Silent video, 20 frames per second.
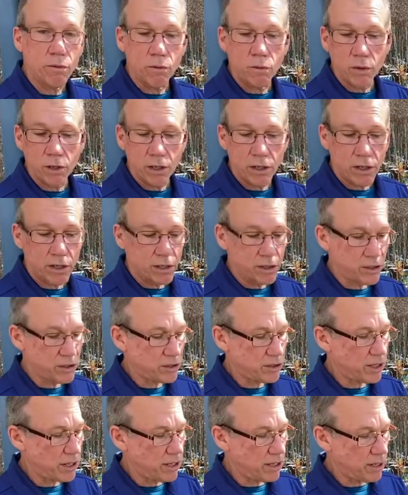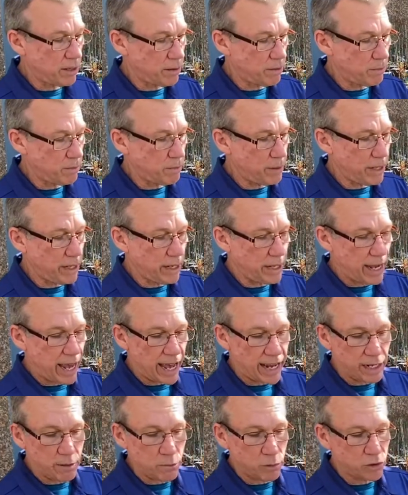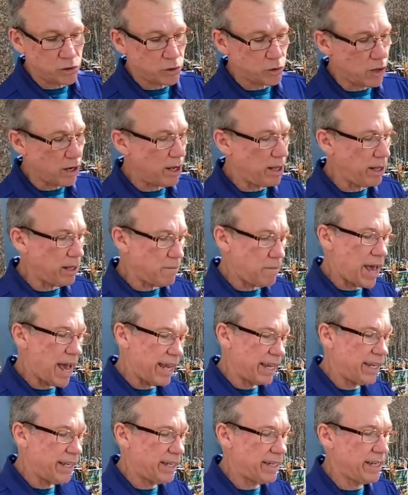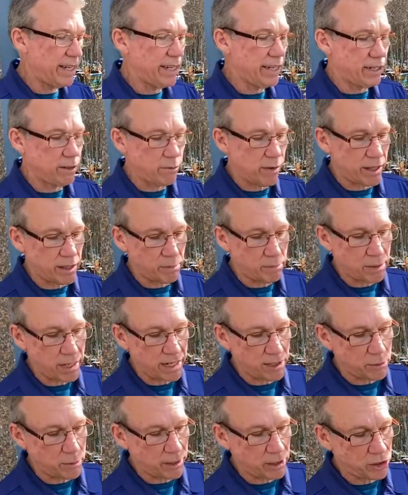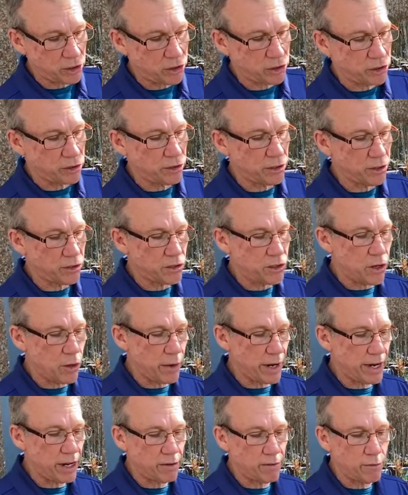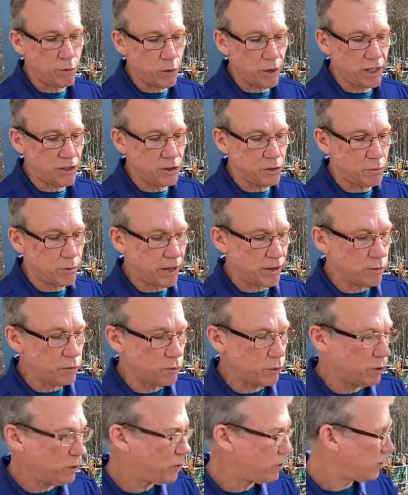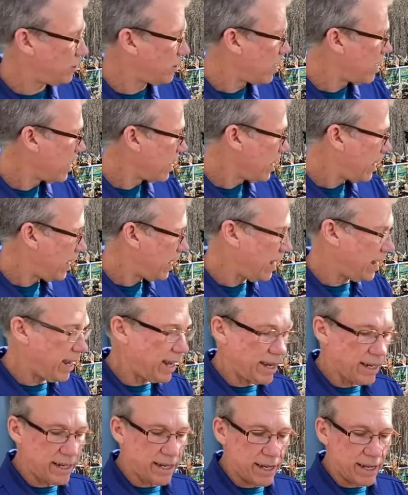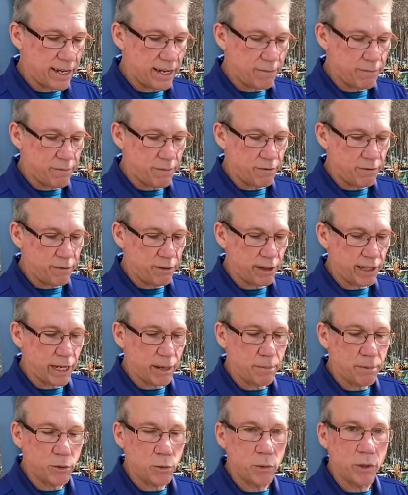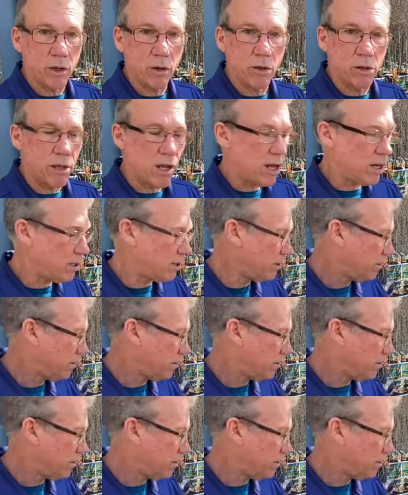we're just gonna be adding more soil and packing it in around the plants, making sure there's no air voids around the roots, and filling up as we go along.